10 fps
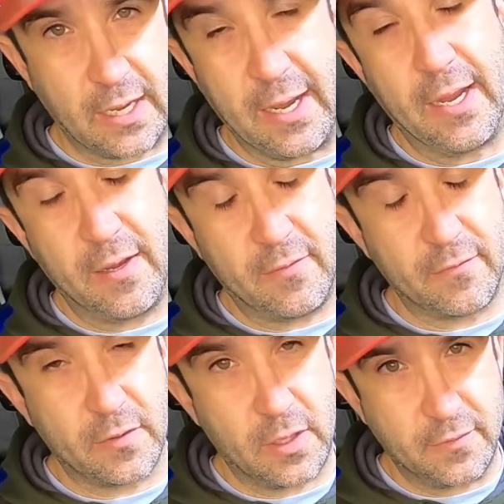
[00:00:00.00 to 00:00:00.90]
have
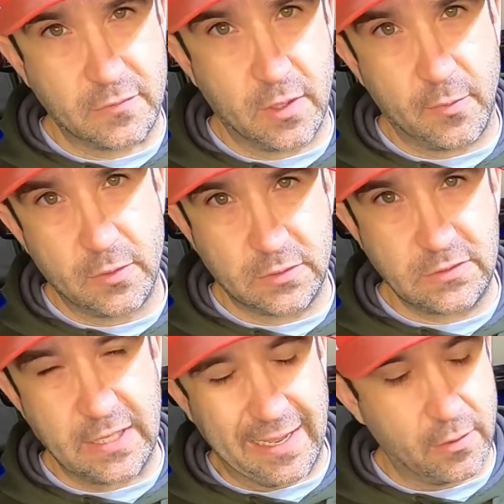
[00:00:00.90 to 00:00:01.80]
a lot of treble hooks
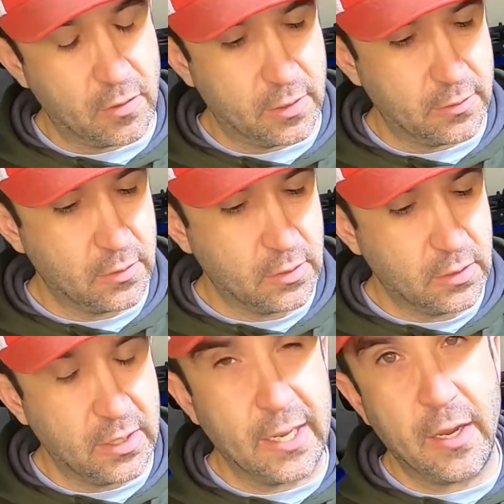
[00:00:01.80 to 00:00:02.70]
tied on
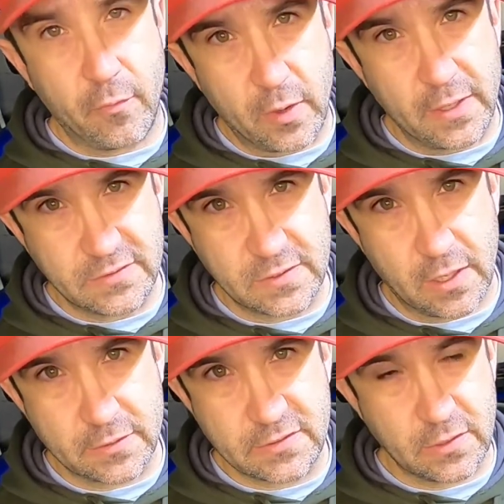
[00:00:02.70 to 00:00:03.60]
and rod socks.